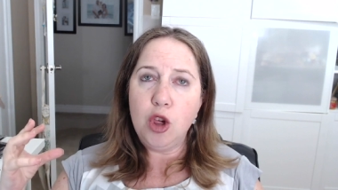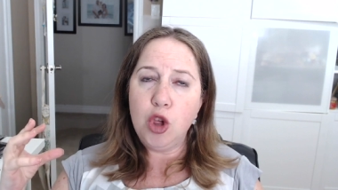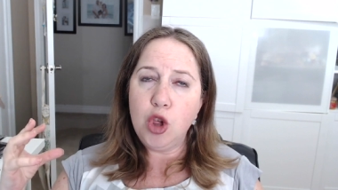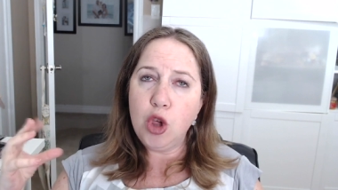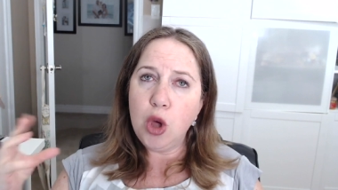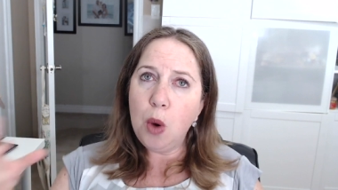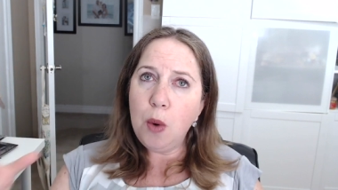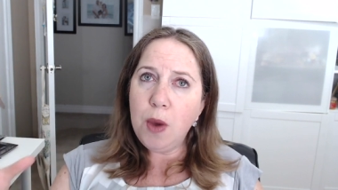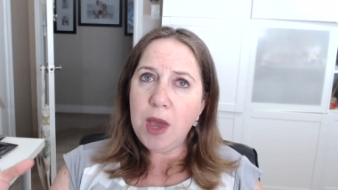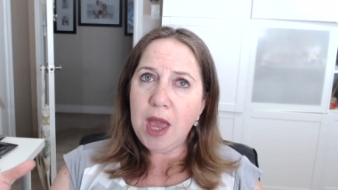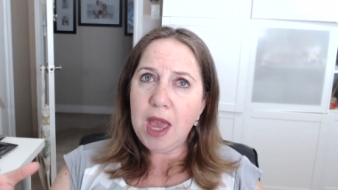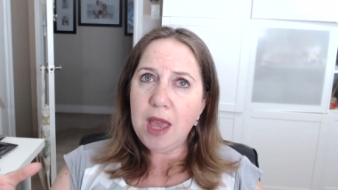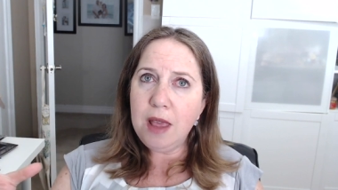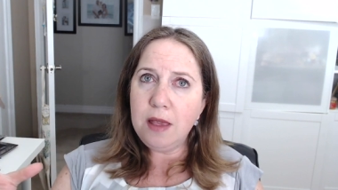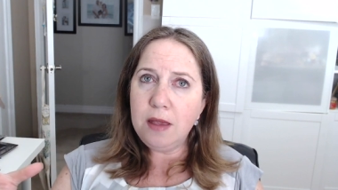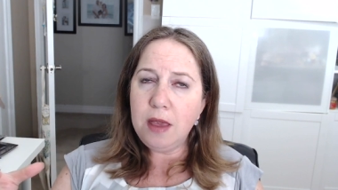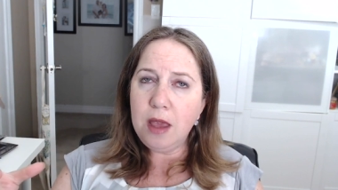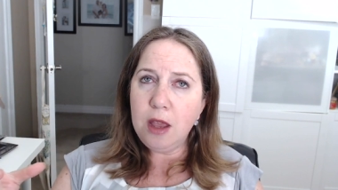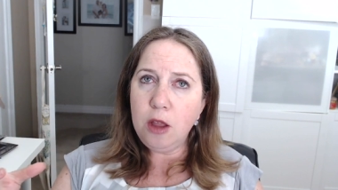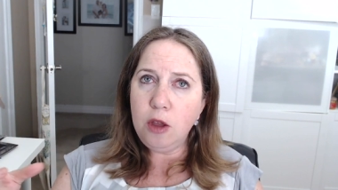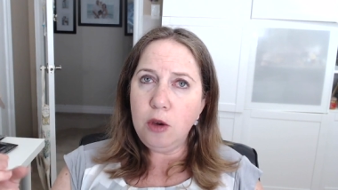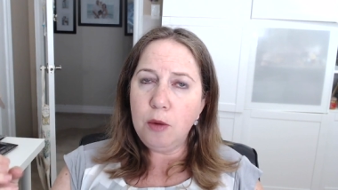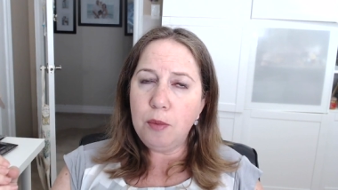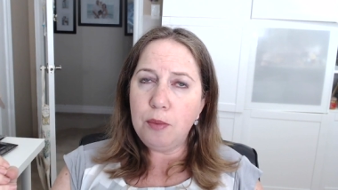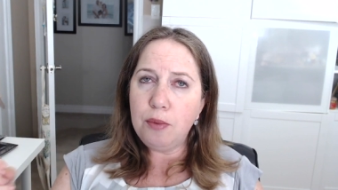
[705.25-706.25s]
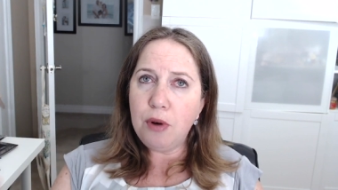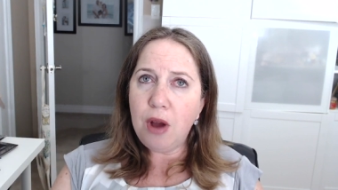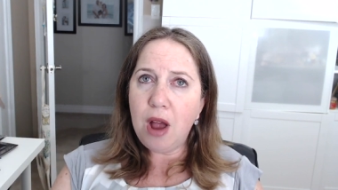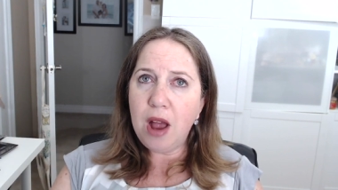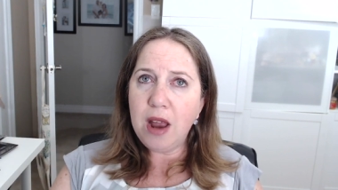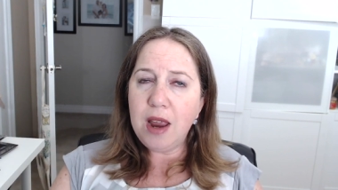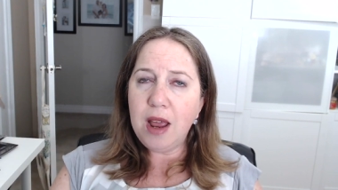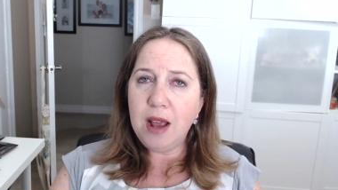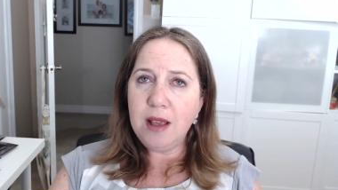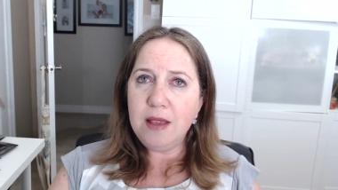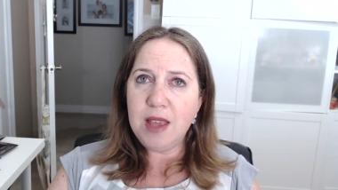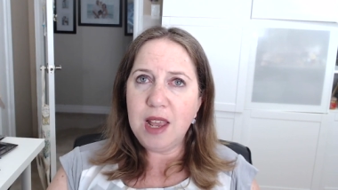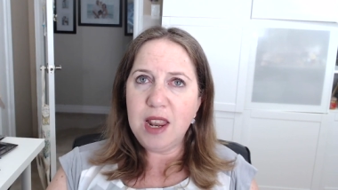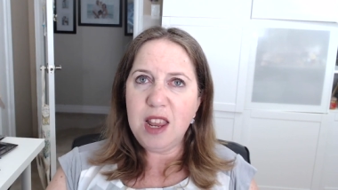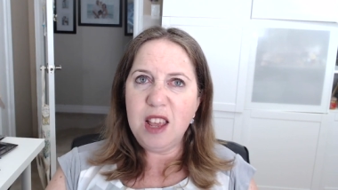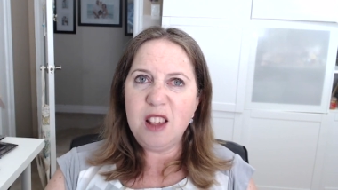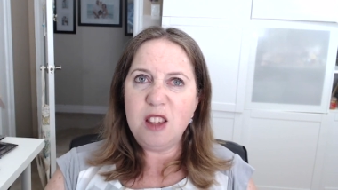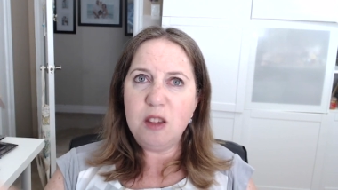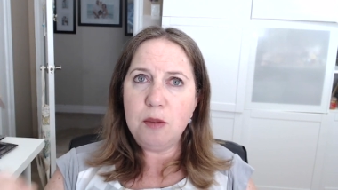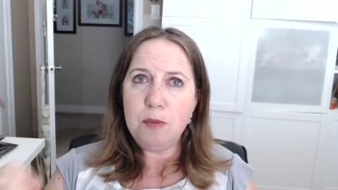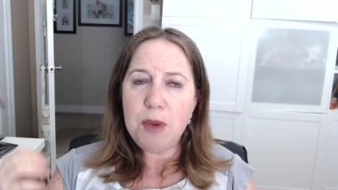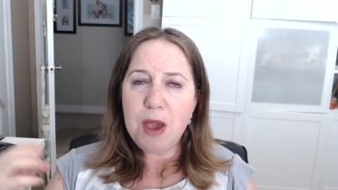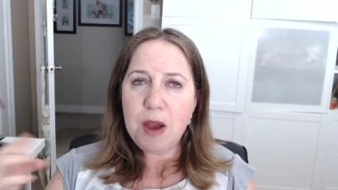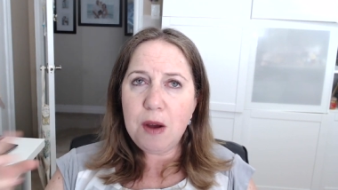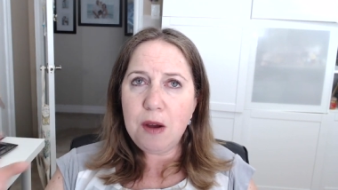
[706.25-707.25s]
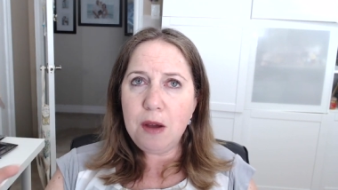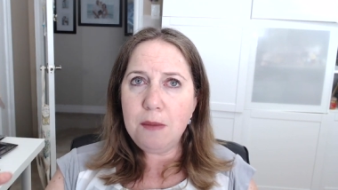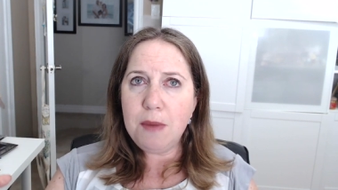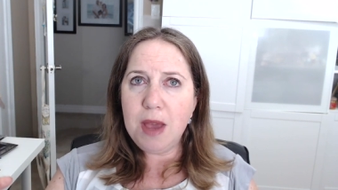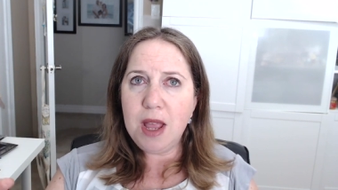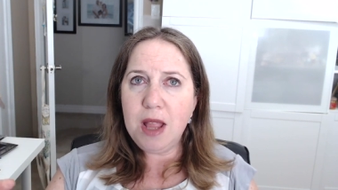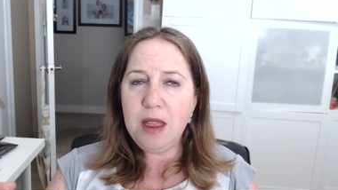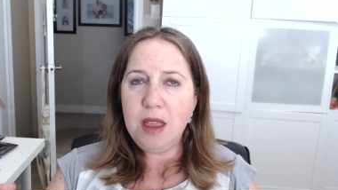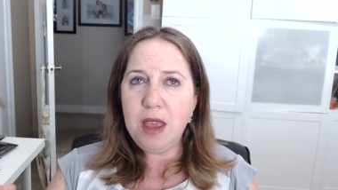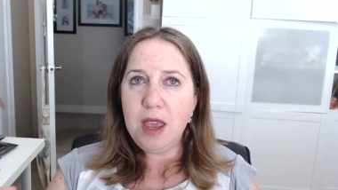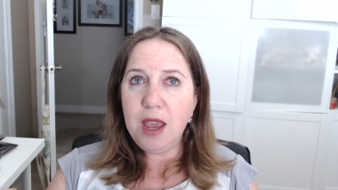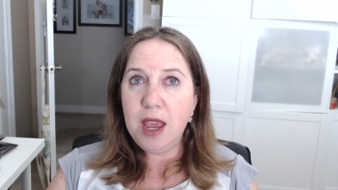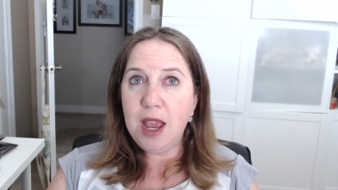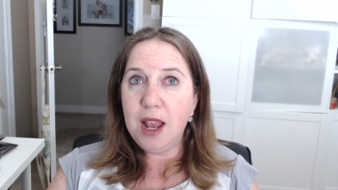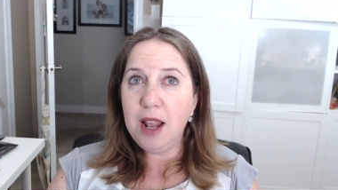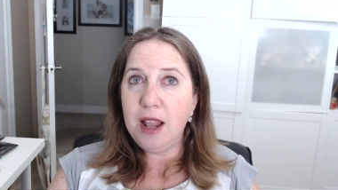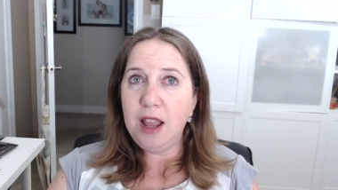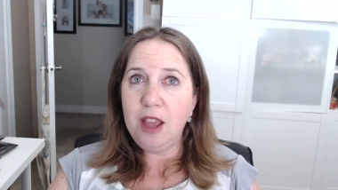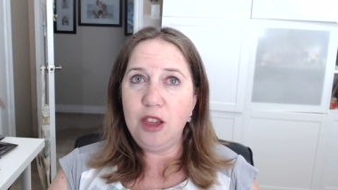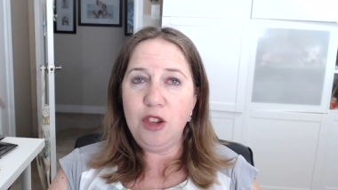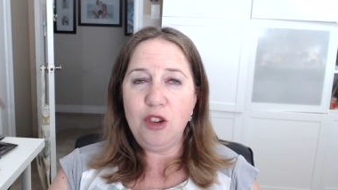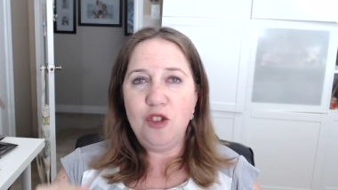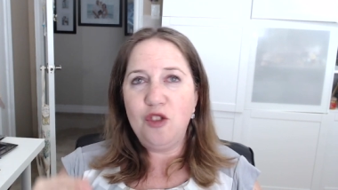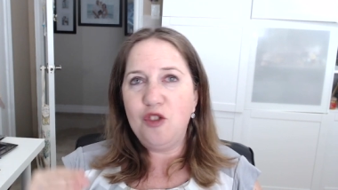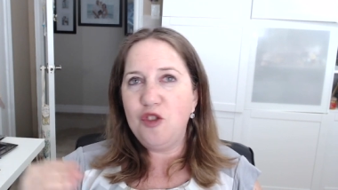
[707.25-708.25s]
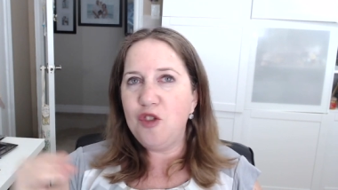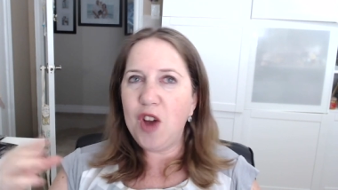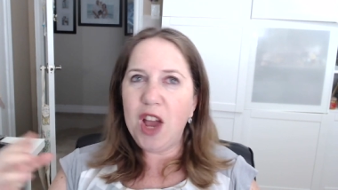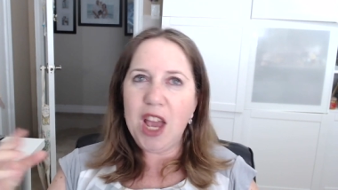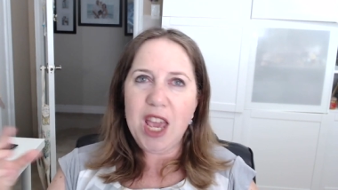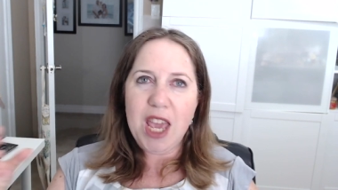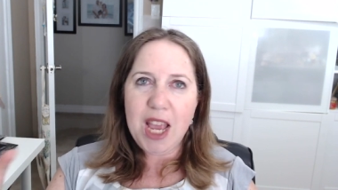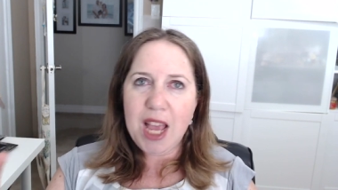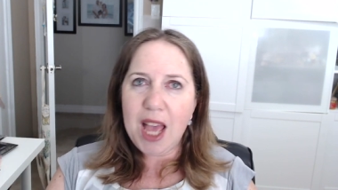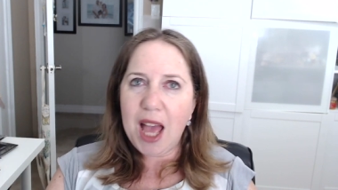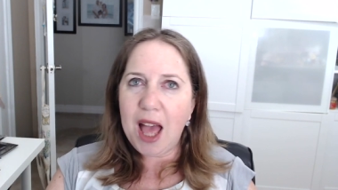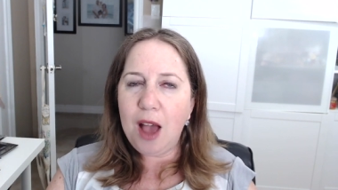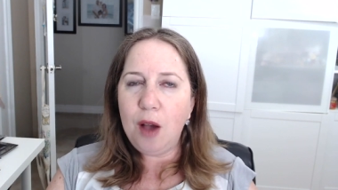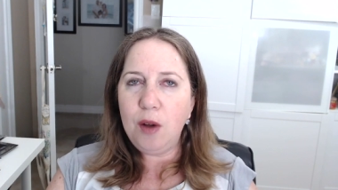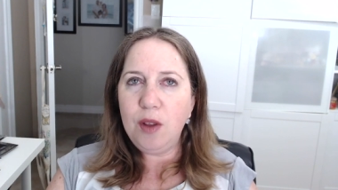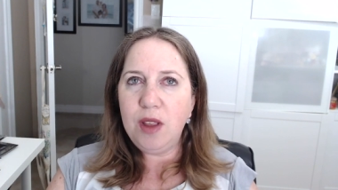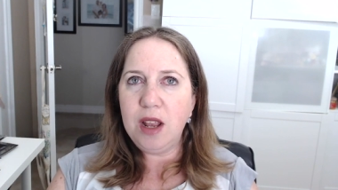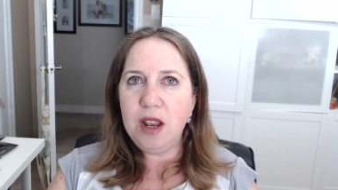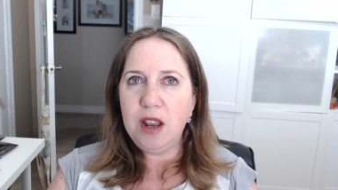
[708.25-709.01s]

showcasing new products and experimenting and like just trying out,